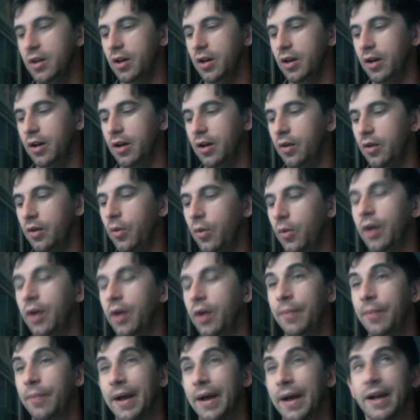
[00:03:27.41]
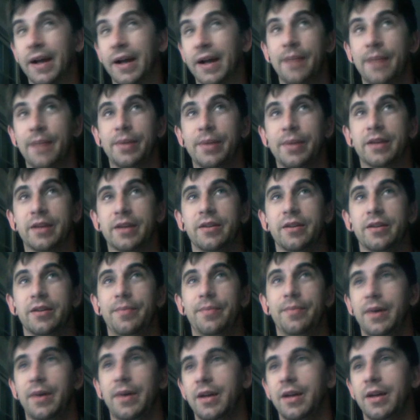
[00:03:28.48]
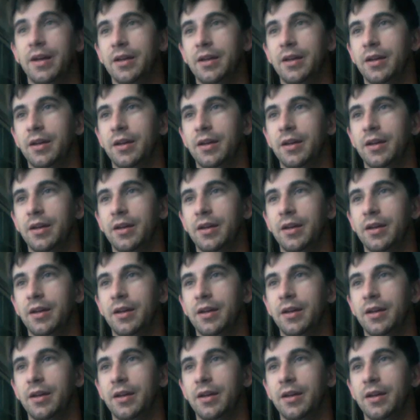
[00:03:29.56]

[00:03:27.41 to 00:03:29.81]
A while back I picked up of